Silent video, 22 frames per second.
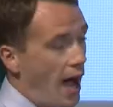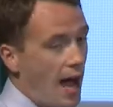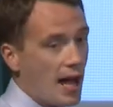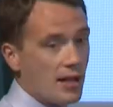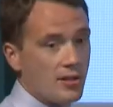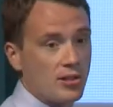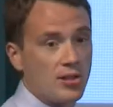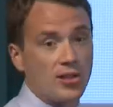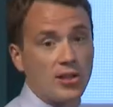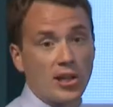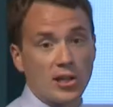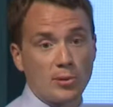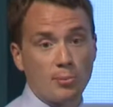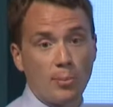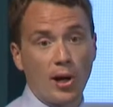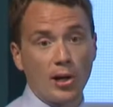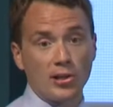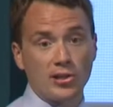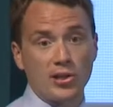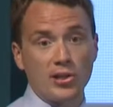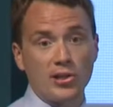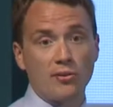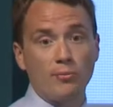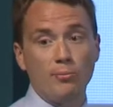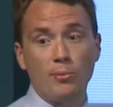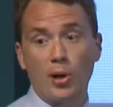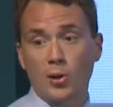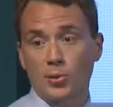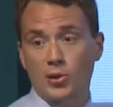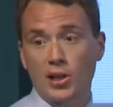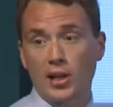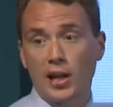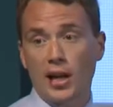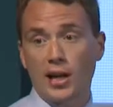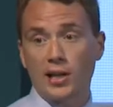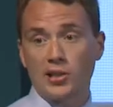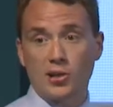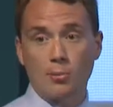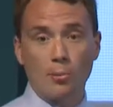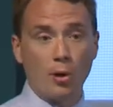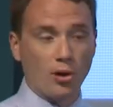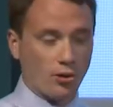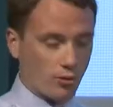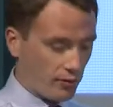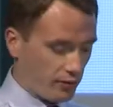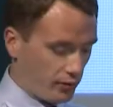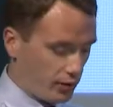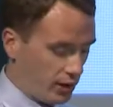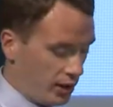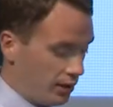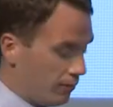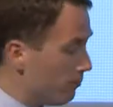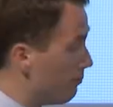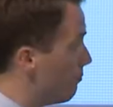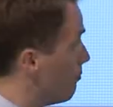and 6 passes of multi-layered tomography.